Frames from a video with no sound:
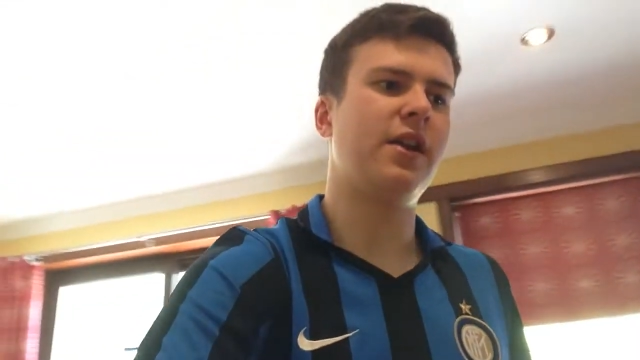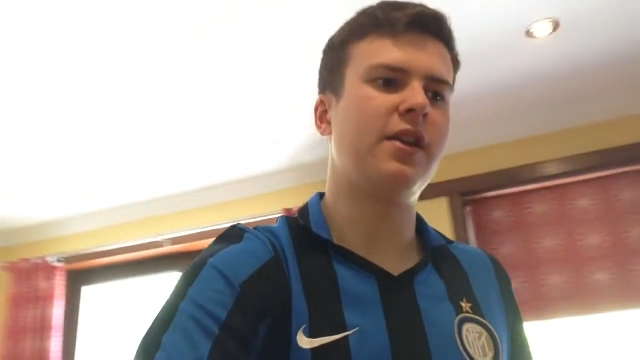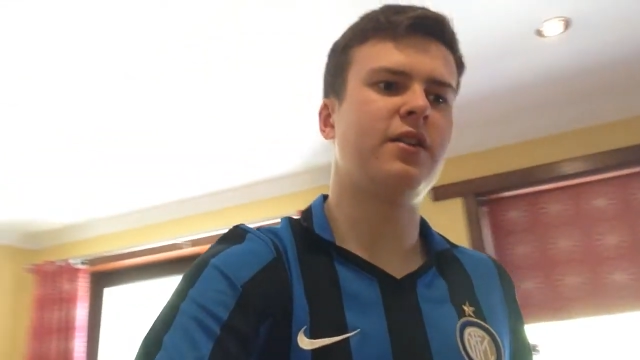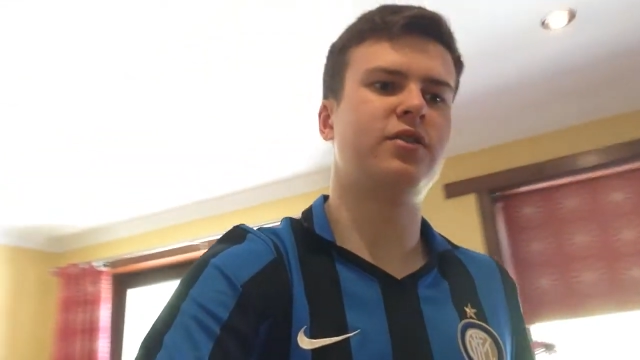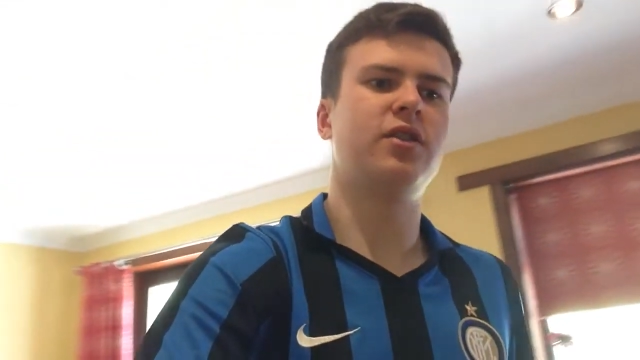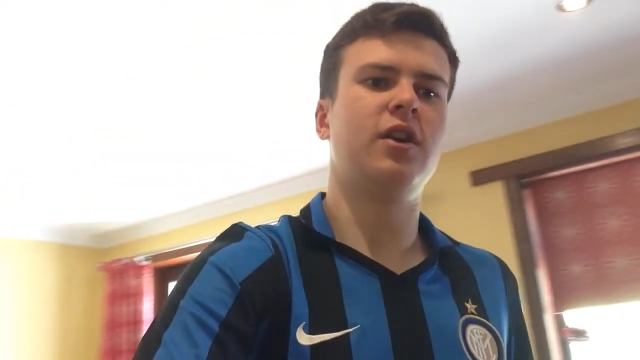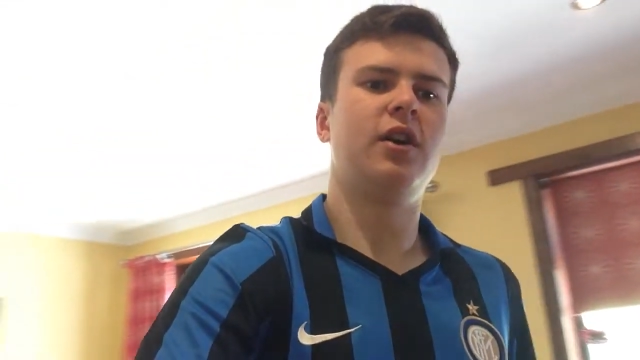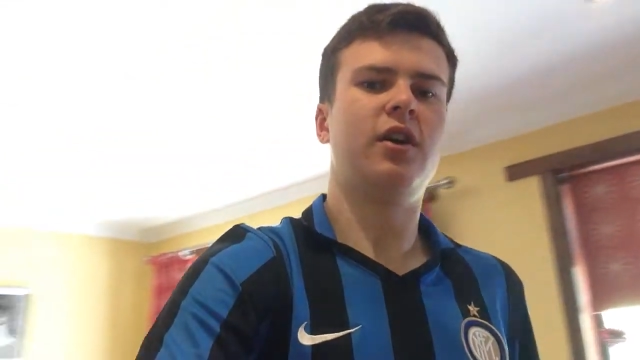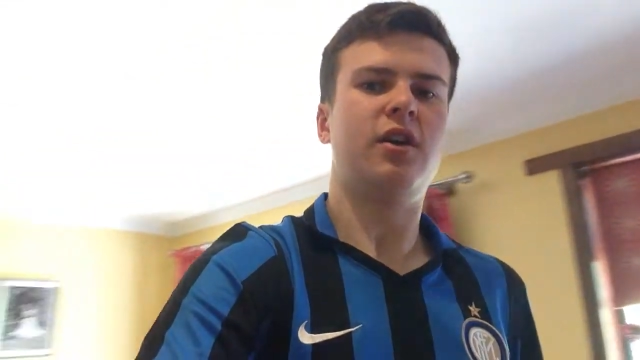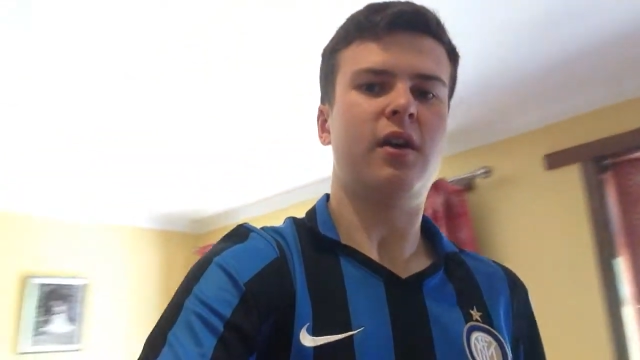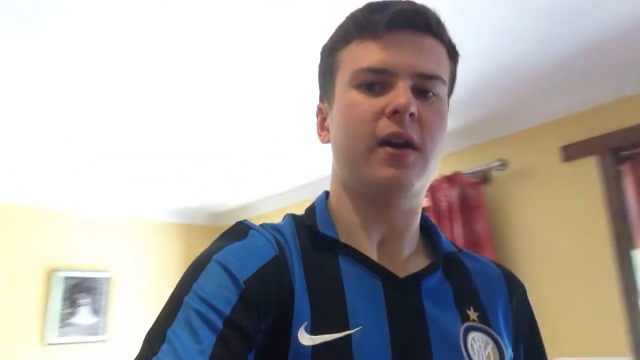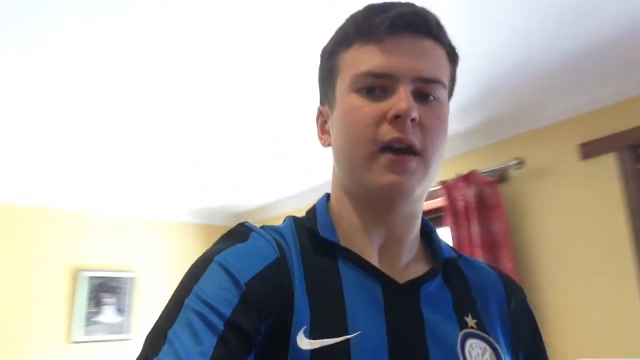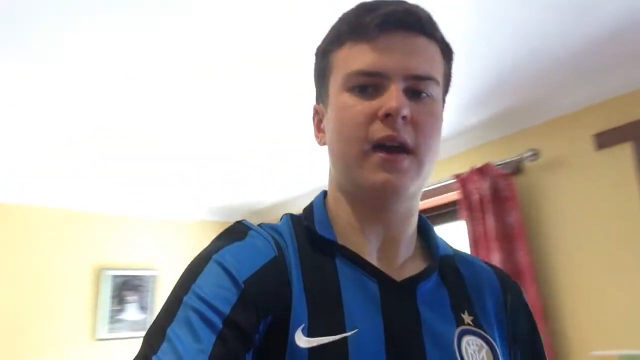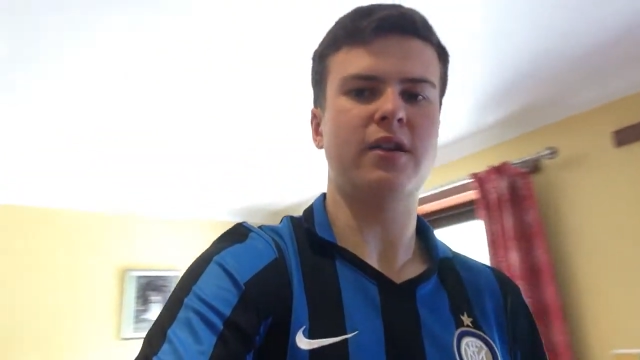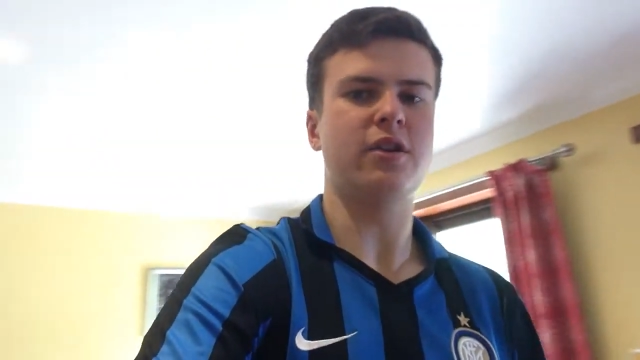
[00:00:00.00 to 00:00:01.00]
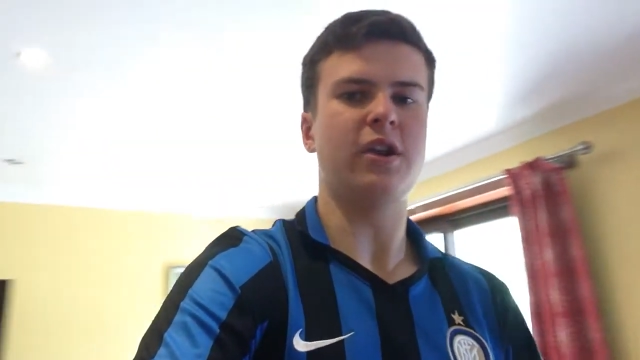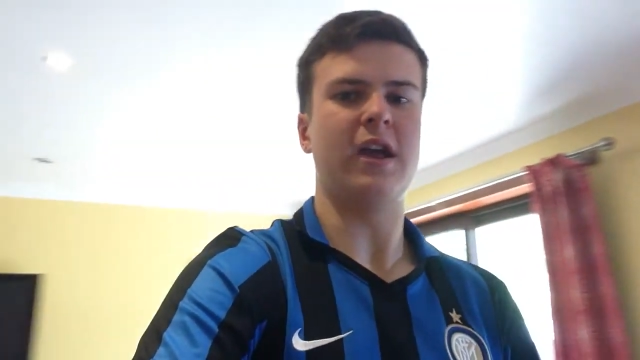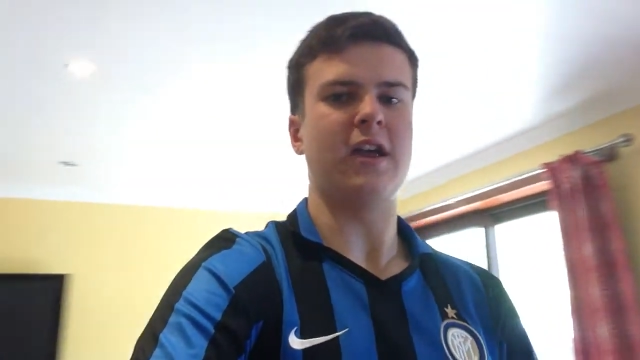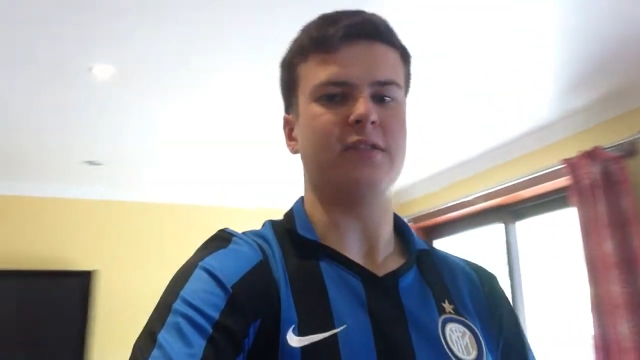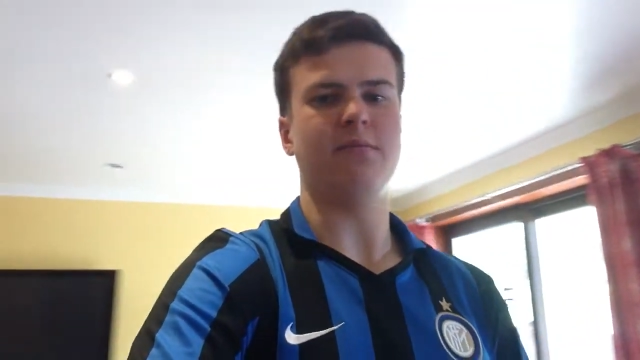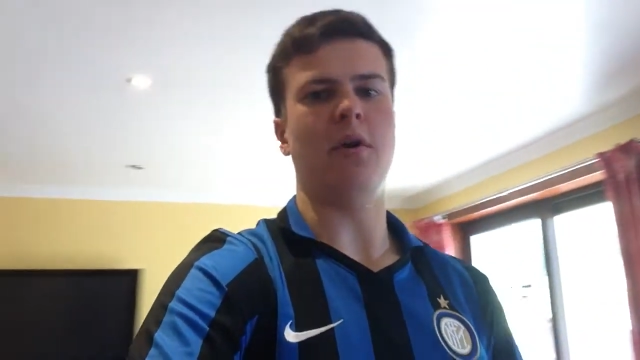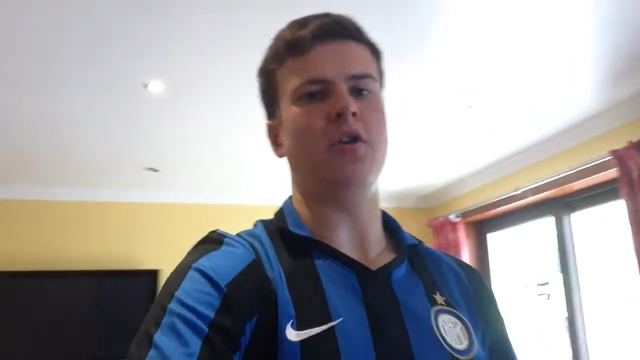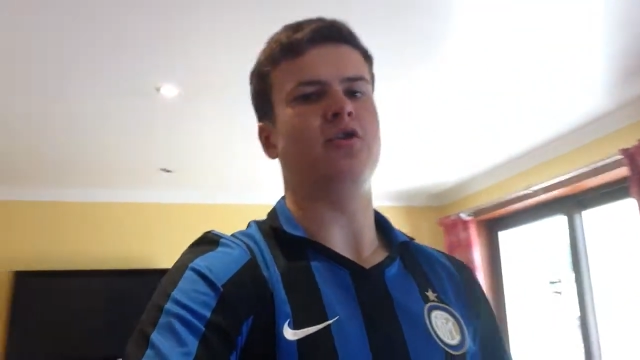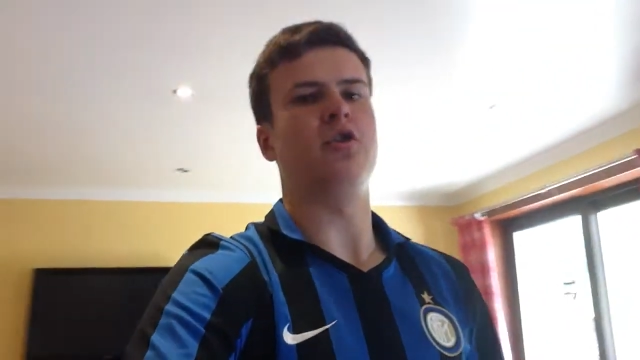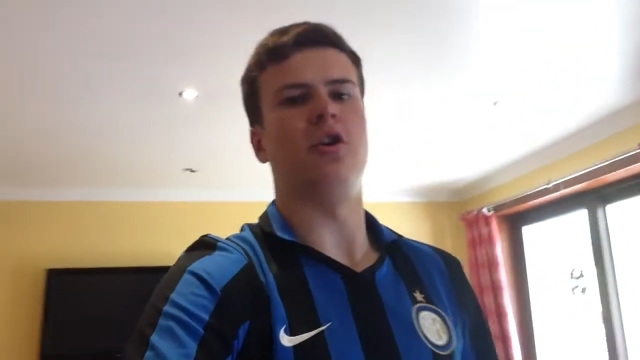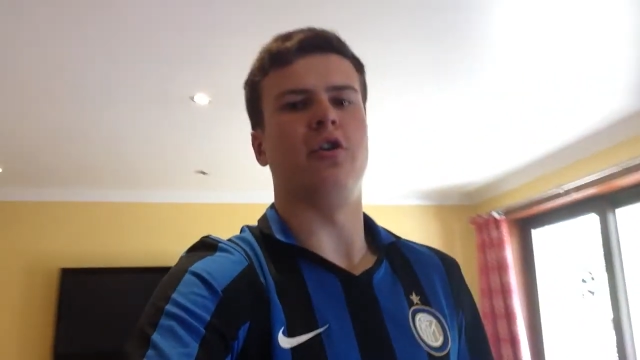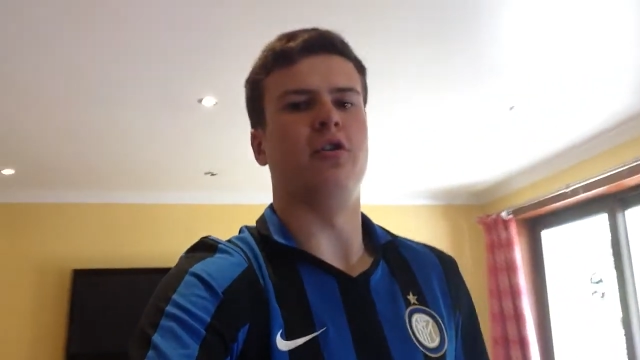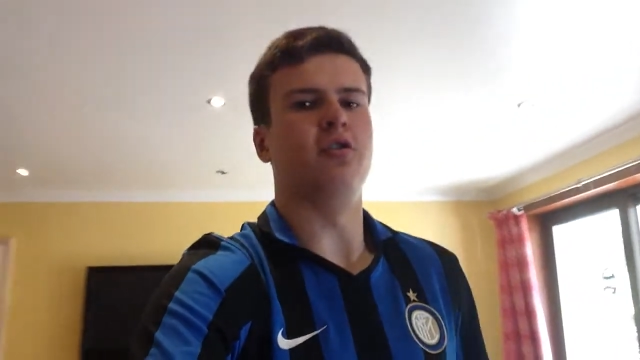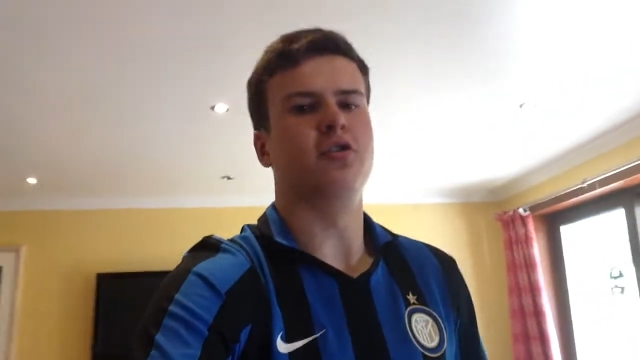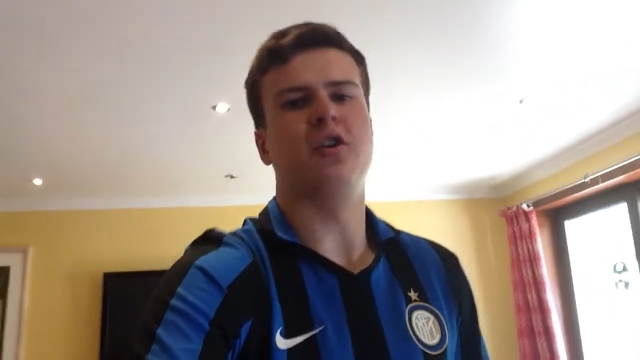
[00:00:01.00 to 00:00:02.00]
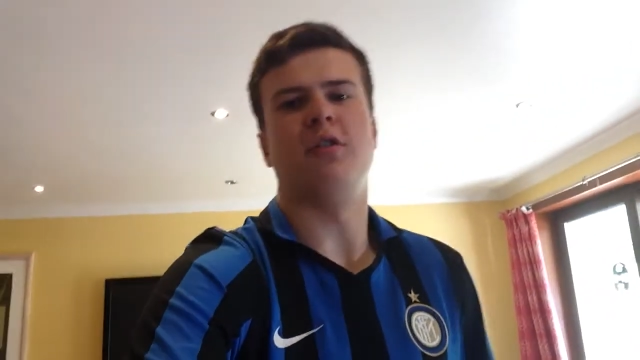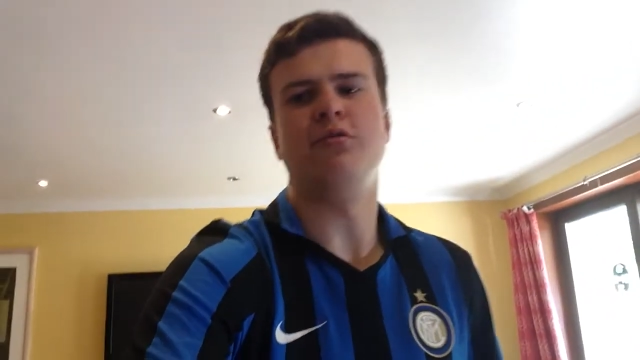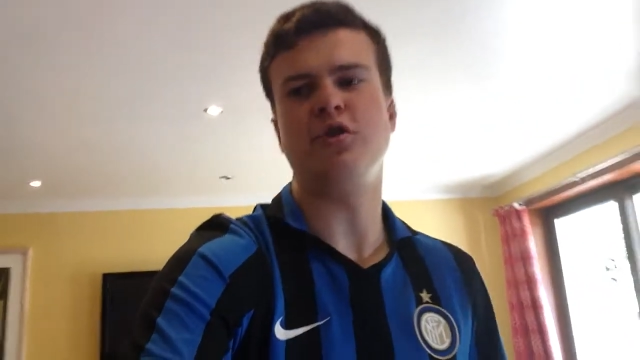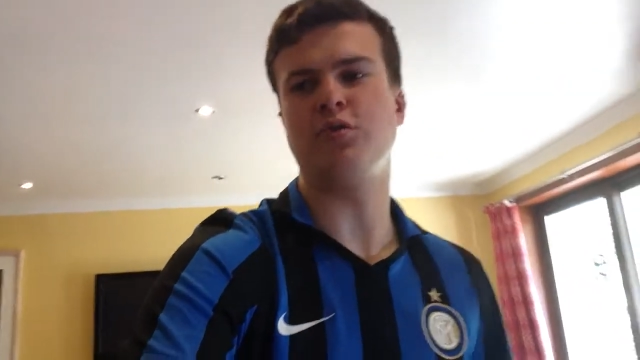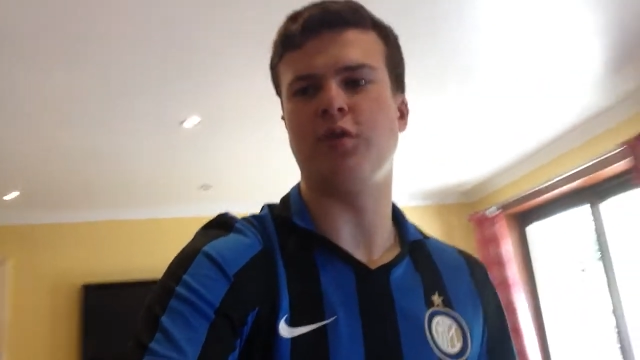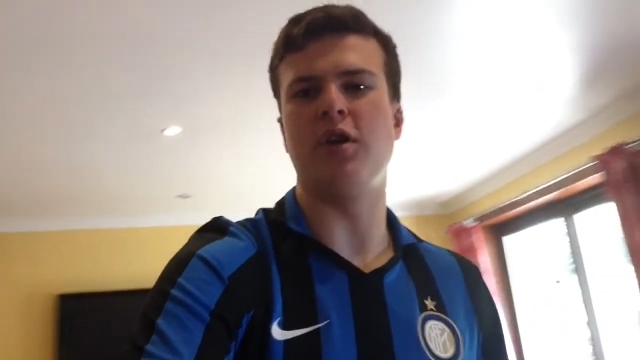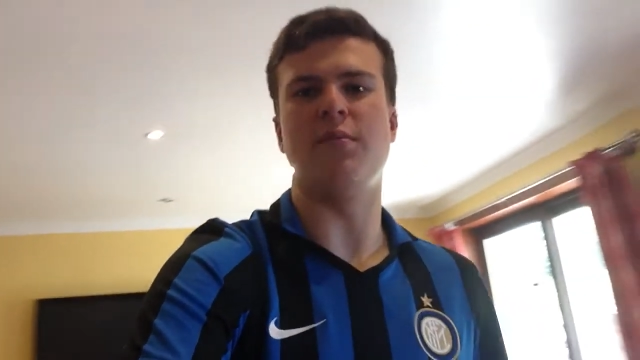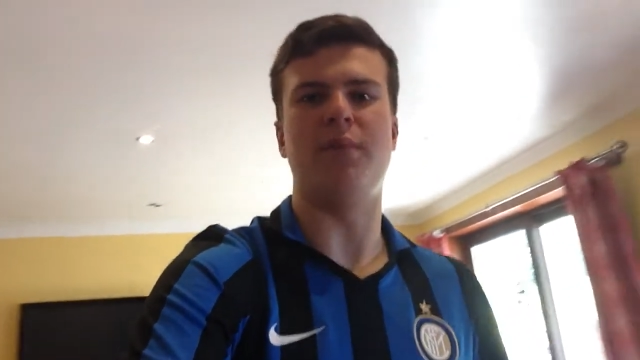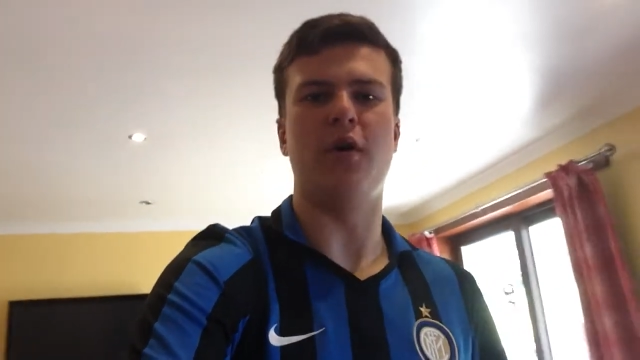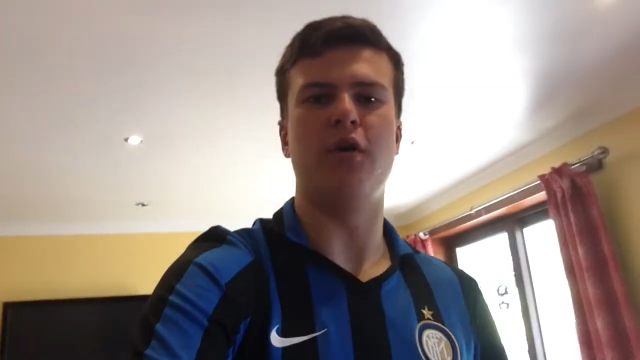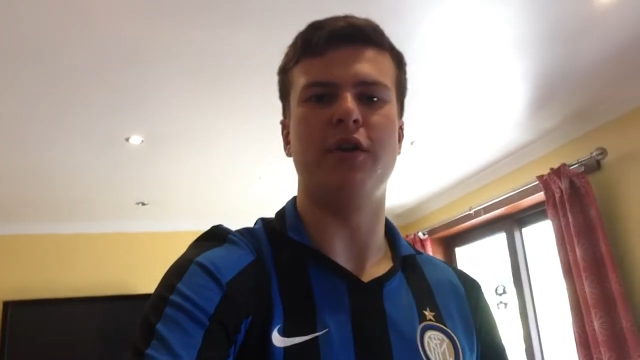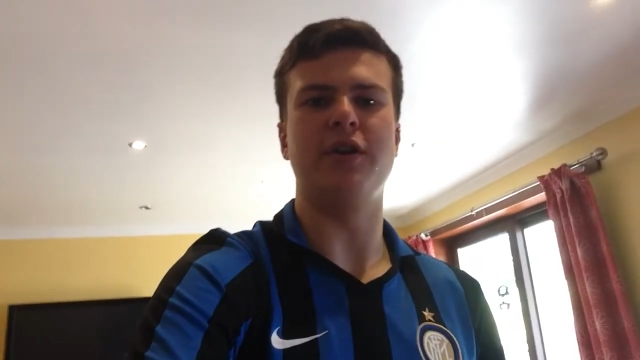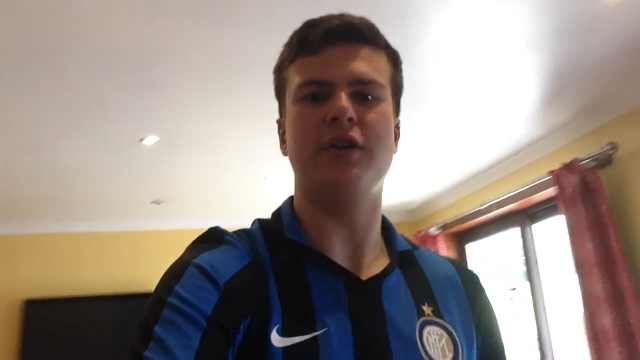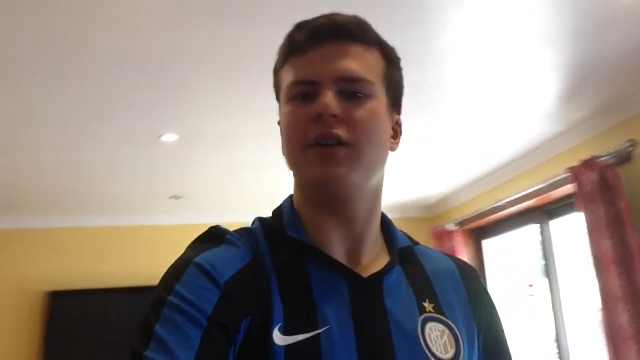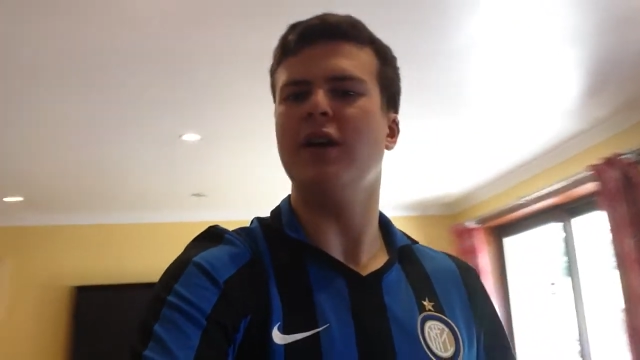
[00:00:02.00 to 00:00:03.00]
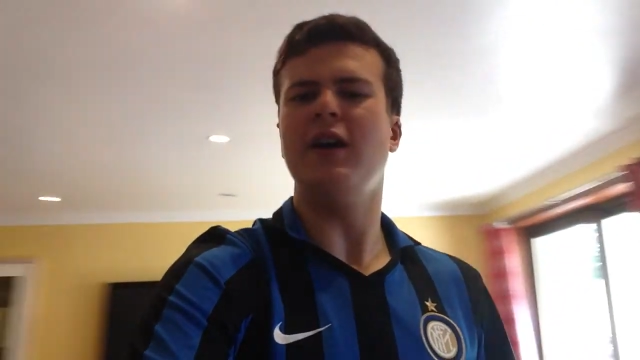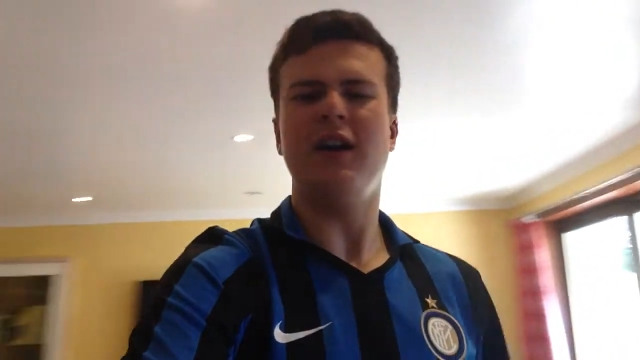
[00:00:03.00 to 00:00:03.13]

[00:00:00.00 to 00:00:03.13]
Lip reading: And it's the end of the day, it's my channel, so I've just went to put on it.